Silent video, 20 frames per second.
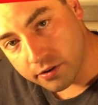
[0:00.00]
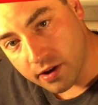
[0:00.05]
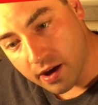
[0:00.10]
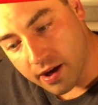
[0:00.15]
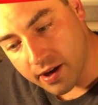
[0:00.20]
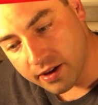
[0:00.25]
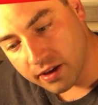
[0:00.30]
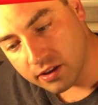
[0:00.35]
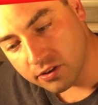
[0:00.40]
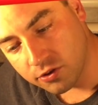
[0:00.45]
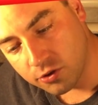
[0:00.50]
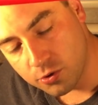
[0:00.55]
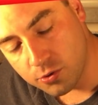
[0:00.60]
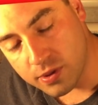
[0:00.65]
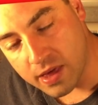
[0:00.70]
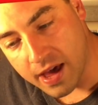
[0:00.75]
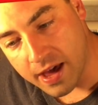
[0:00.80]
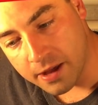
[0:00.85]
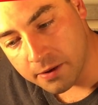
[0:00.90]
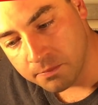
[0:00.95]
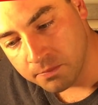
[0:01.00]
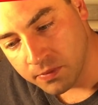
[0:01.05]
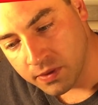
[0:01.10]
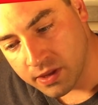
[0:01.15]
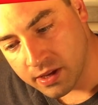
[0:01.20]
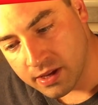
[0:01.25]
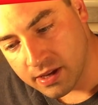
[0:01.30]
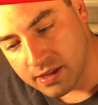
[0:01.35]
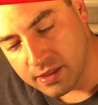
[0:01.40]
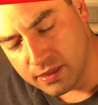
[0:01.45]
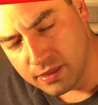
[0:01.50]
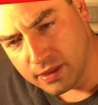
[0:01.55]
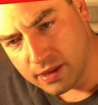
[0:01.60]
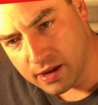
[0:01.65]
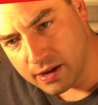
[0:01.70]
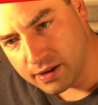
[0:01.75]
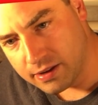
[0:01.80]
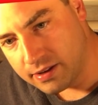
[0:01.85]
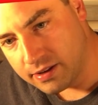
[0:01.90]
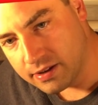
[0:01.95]
actually makes for a pretty
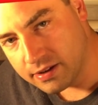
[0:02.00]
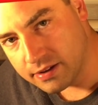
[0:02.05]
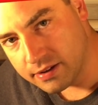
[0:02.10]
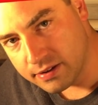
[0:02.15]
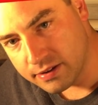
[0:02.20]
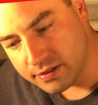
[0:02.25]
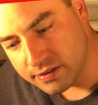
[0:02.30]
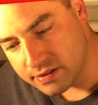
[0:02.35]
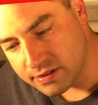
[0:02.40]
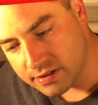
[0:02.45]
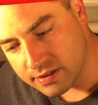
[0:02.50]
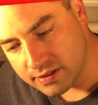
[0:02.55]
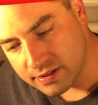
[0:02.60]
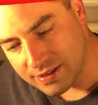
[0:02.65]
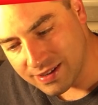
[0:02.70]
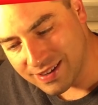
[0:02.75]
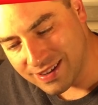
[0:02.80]
decent heat exchanger.